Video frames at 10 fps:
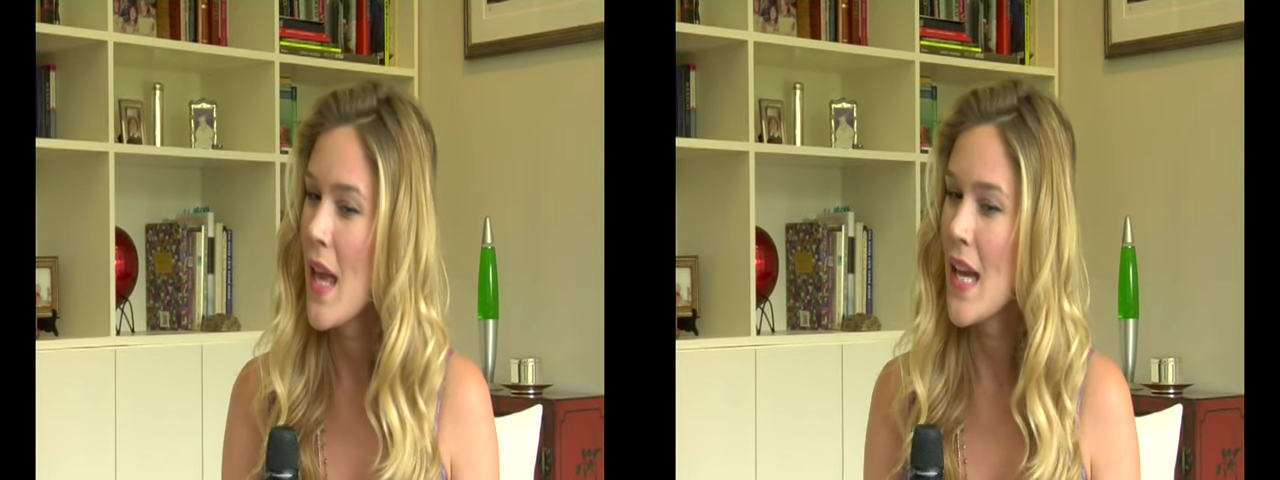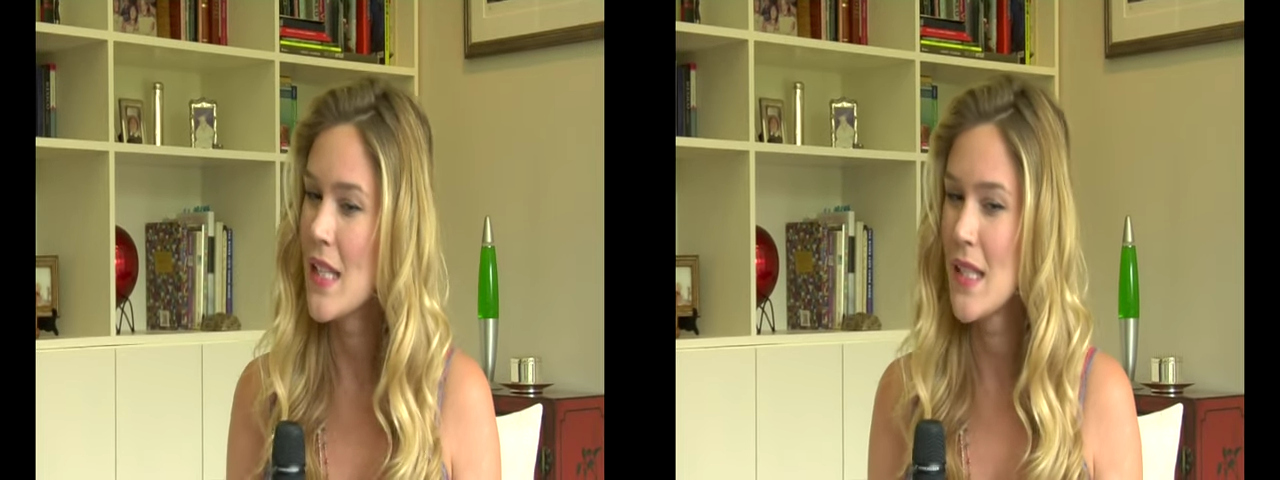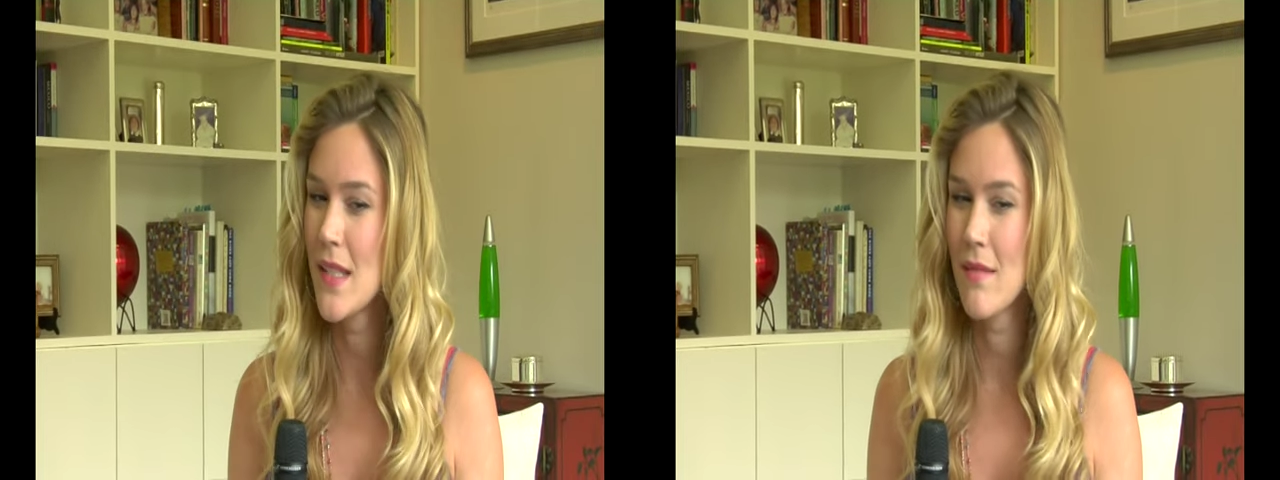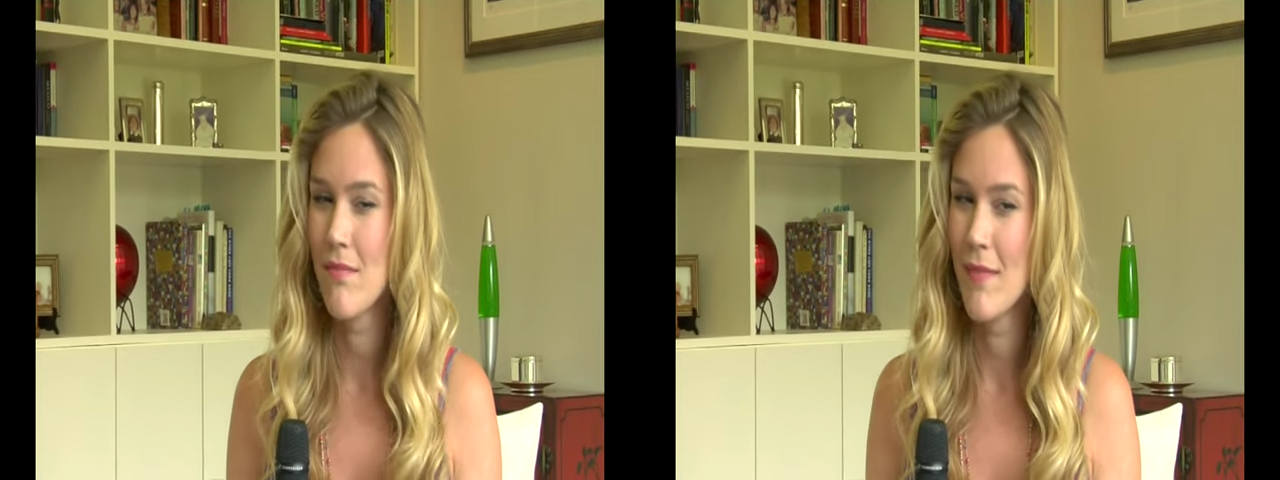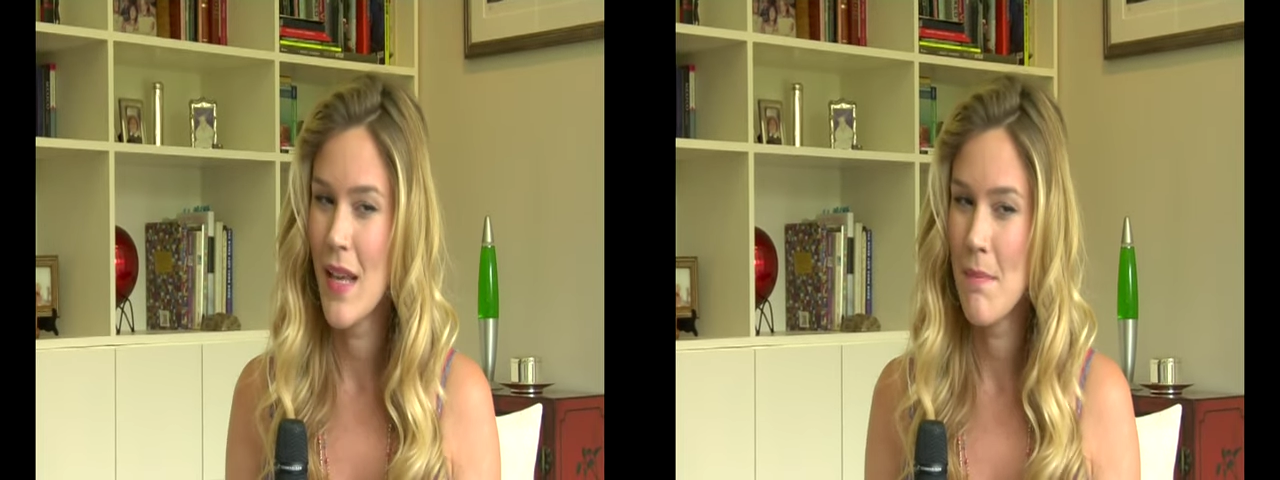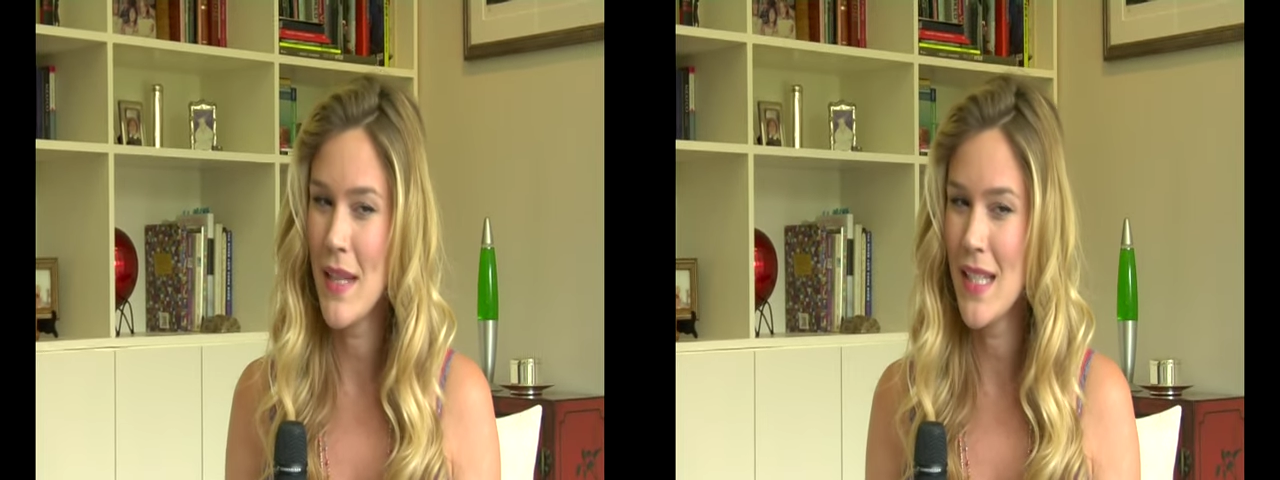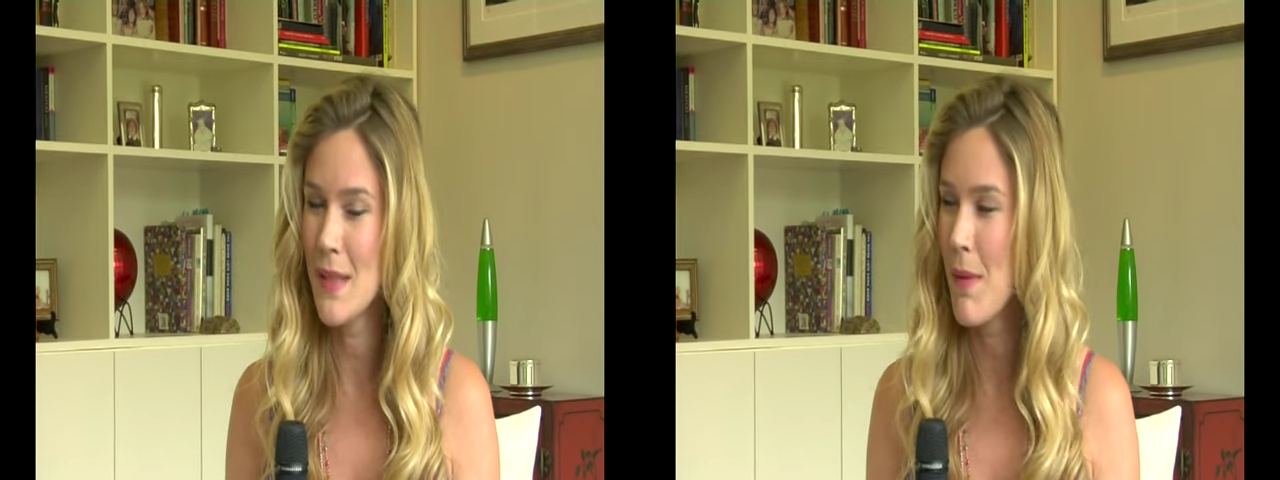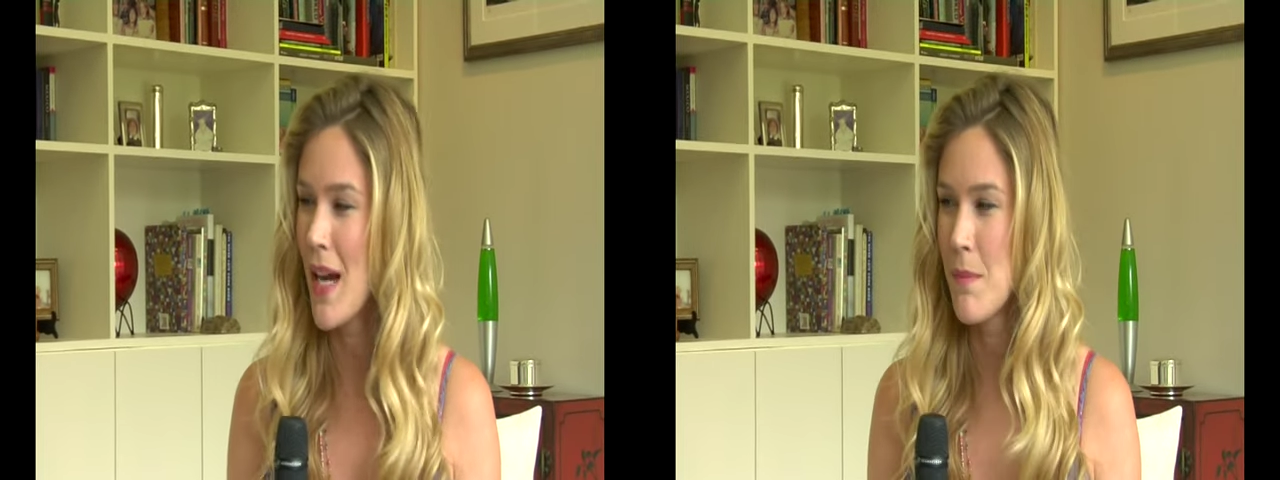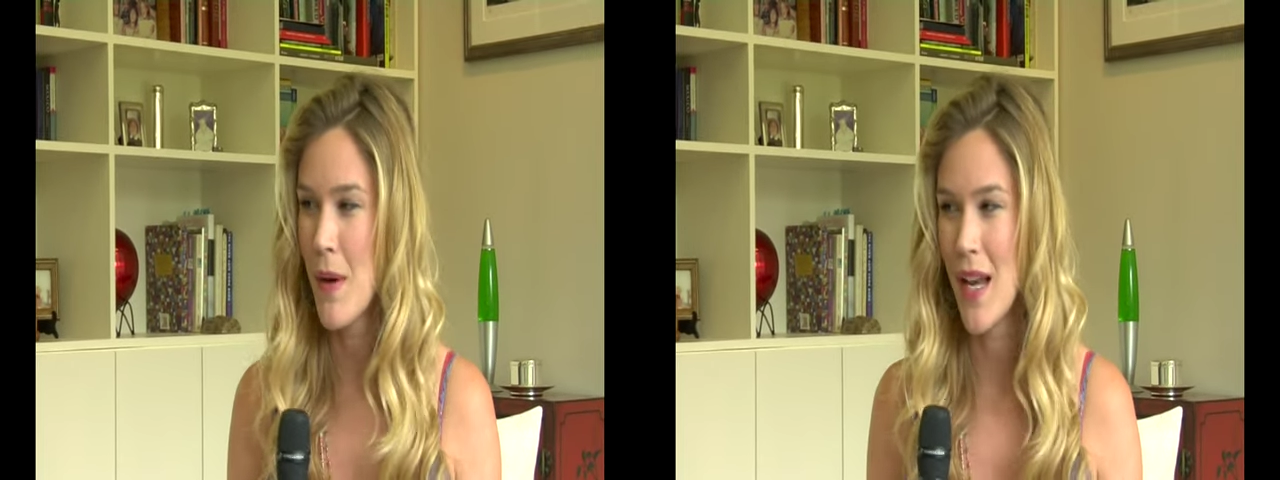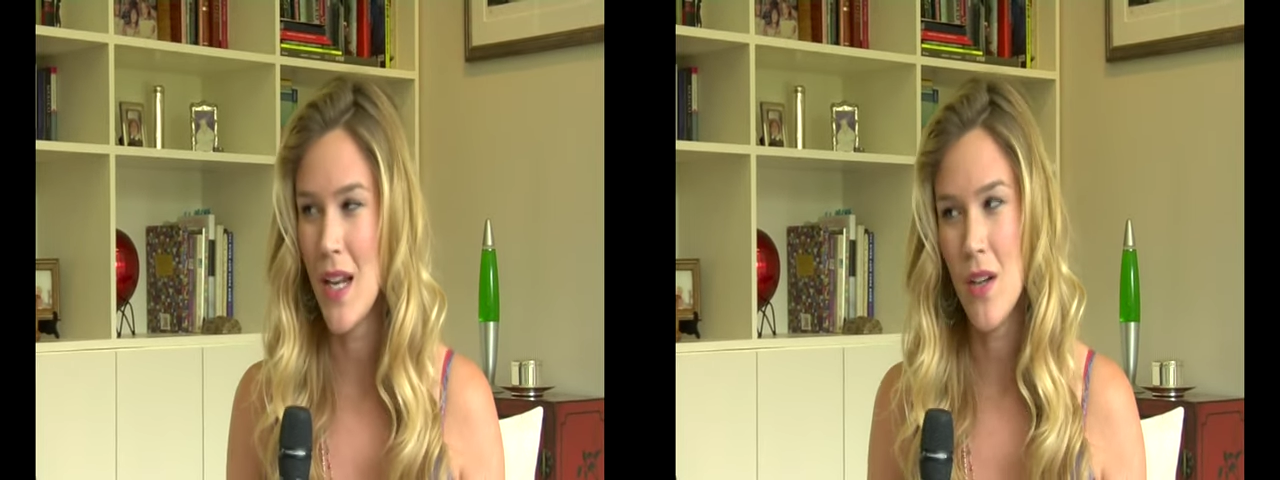it's been inspired
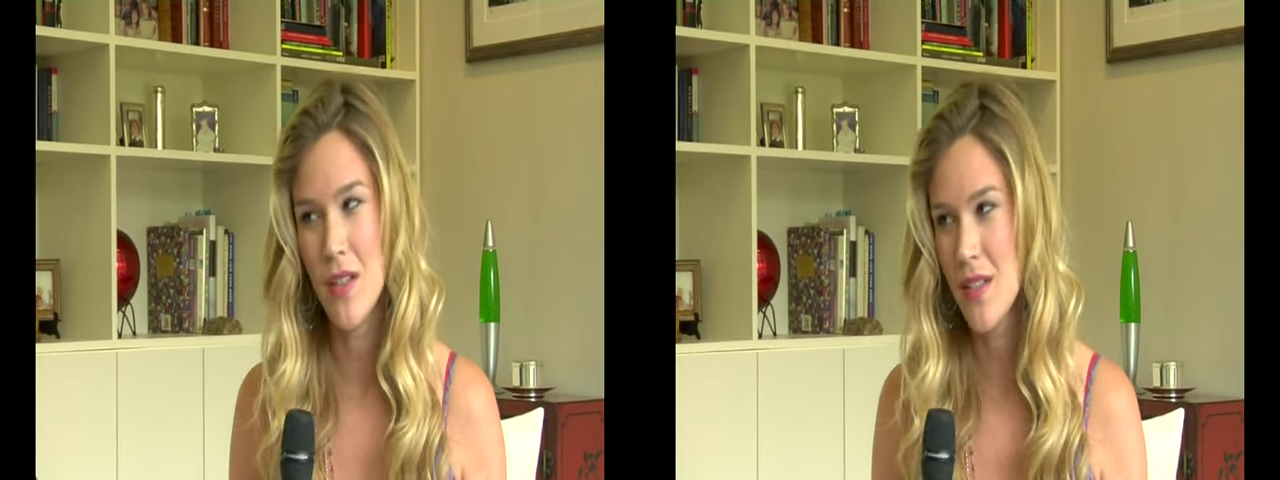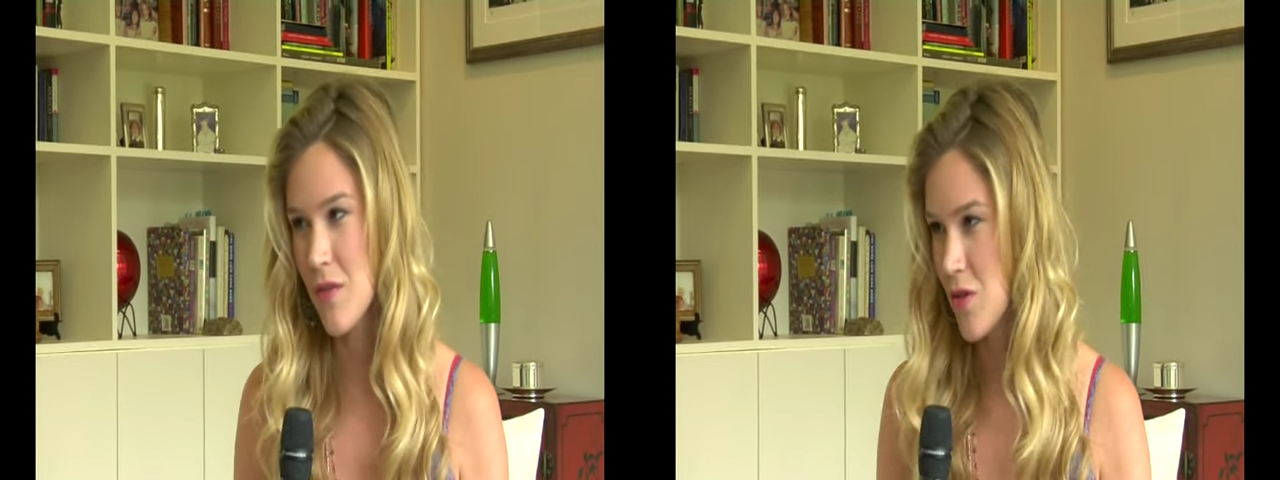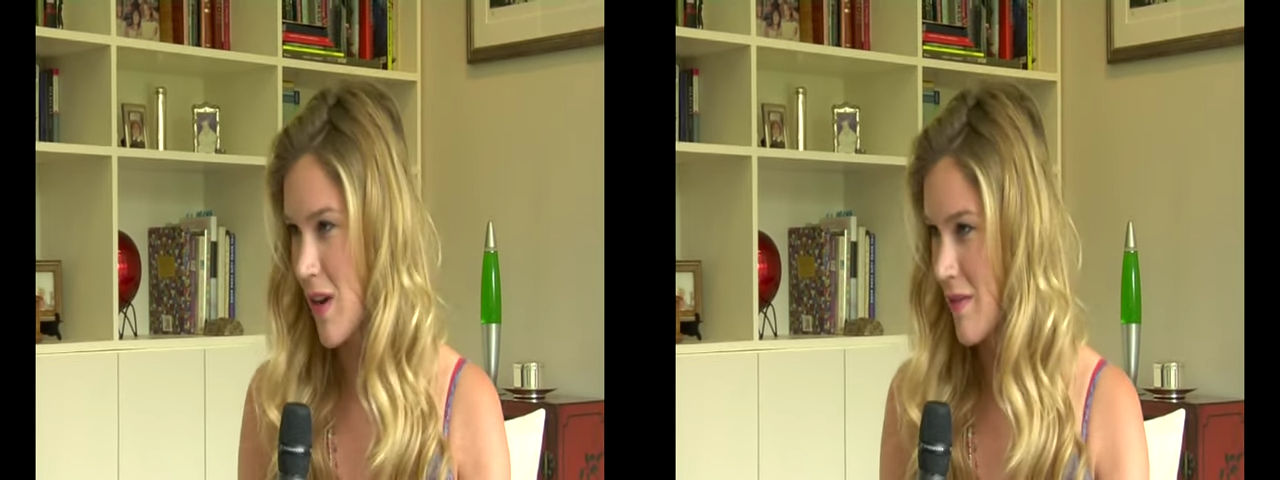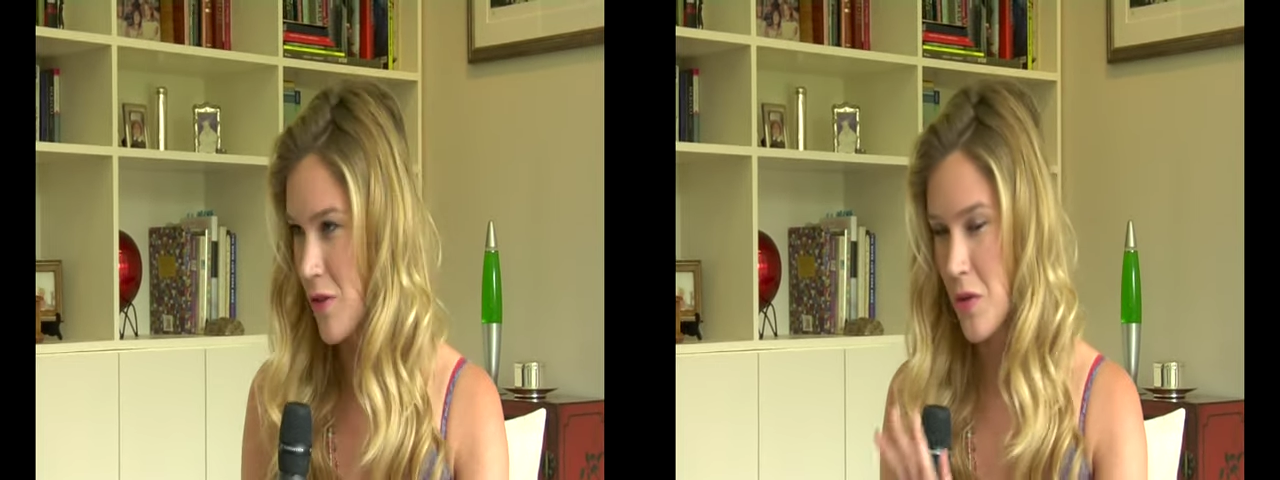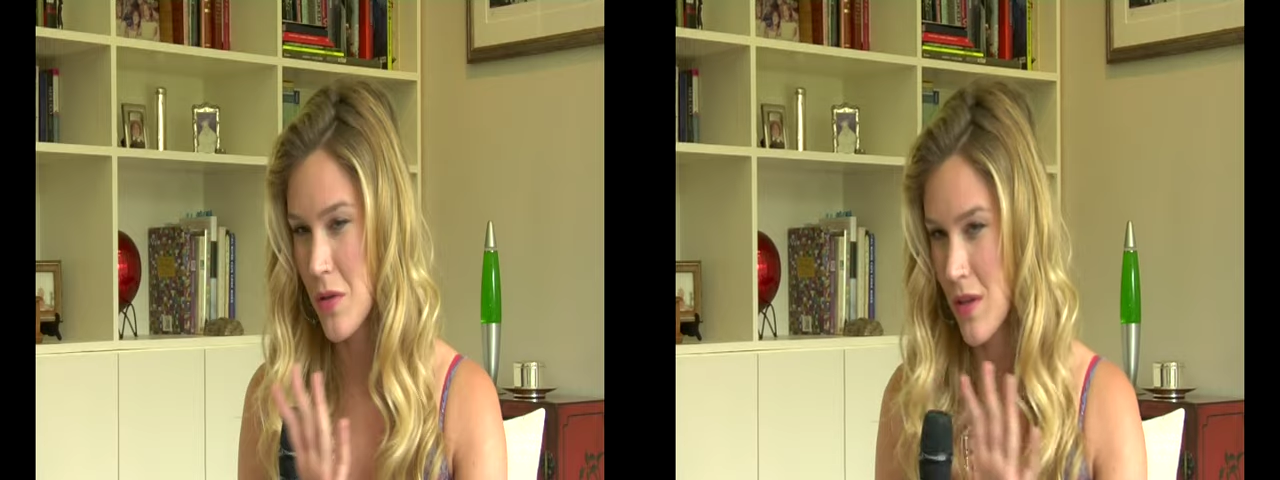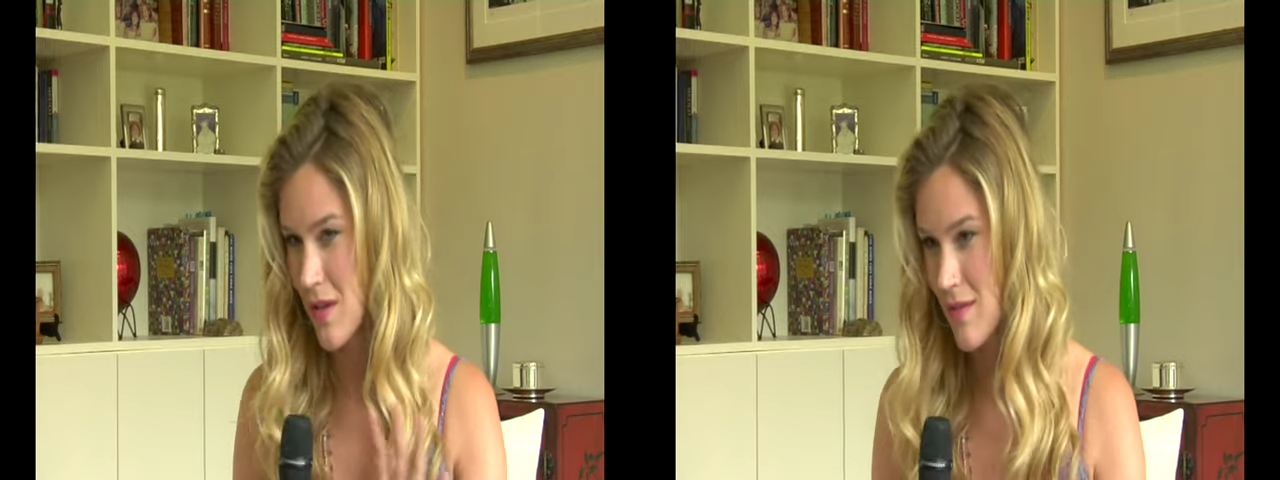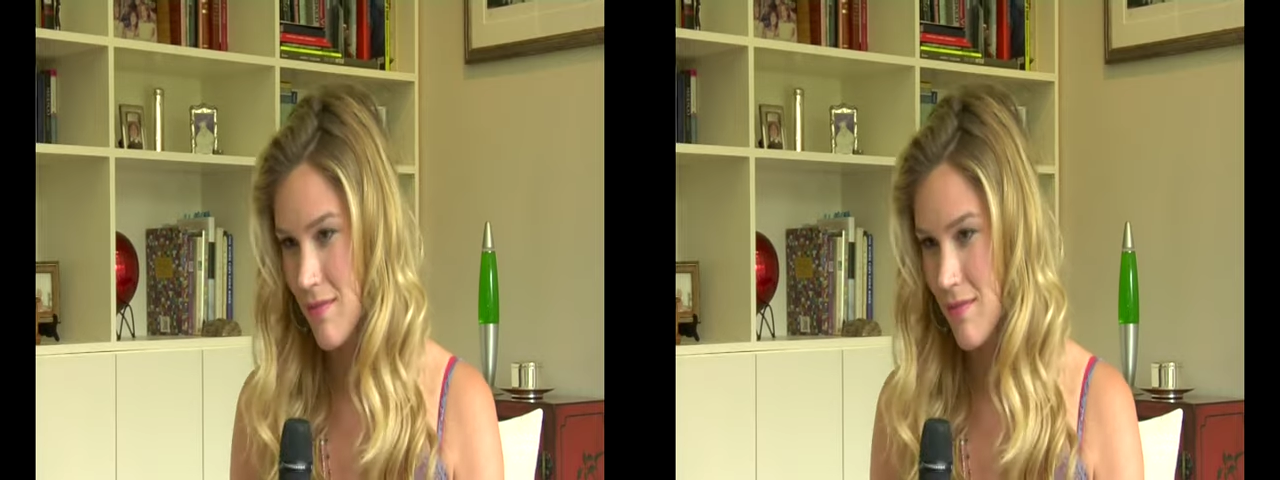by lots of travel and